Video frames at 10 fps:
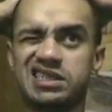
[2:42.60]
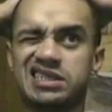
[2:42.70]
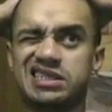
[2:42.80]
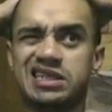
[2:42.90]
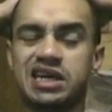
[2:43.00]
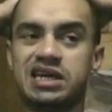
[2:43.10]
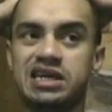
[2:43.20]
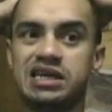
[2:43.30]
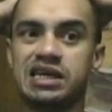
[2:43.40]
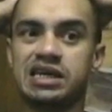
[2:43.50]

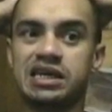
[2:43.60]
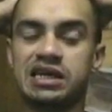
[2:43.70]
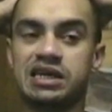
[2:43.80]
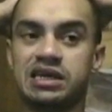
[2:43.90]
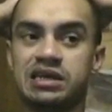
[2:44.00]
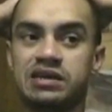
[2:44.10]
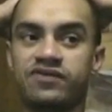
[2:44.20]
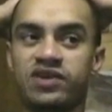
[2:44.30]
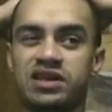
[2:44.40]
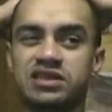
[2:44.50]
Stayed in
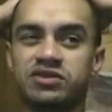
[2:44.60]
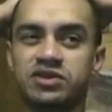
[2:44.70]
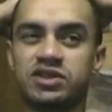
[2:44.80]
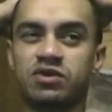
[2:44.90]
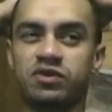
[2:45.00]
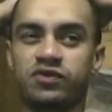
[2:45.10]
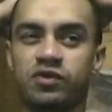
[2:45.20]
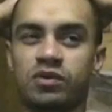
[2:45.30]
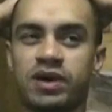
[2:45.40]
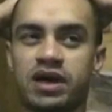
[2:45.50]
Phoenix, Arizona
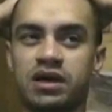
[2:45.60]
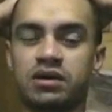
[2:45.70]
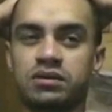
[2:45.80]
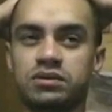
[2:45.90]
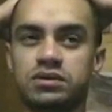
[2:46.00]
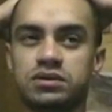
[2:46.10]
for about,